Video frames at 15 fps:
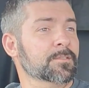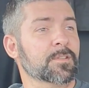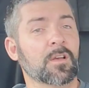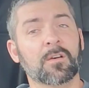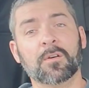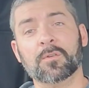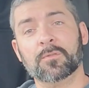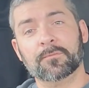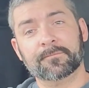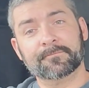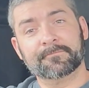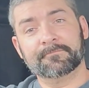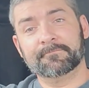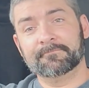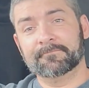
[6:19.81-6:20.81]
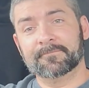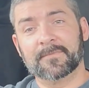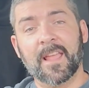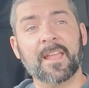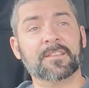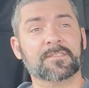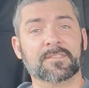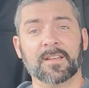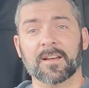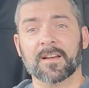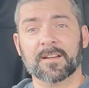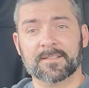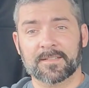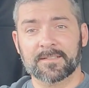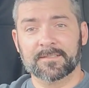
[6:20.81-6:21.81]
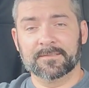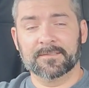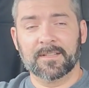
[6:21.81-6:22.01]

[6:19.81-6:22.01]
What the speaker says: So that sucked.